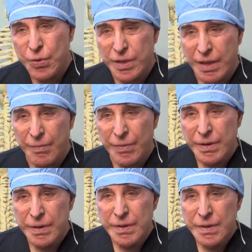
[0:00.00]
with them.
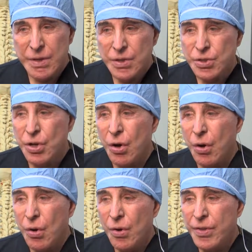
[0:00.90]

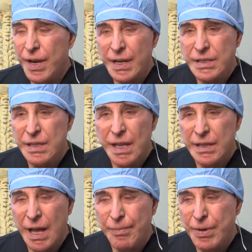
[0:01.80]
So the next thing
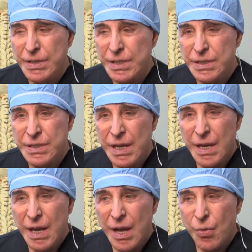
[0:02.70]
that happens is
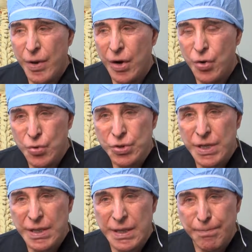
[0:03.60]
we're
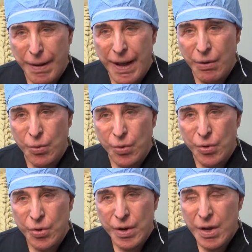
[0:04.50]
losing the
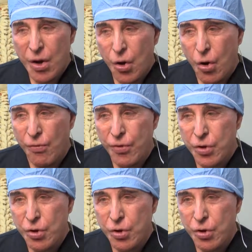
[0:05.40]
power of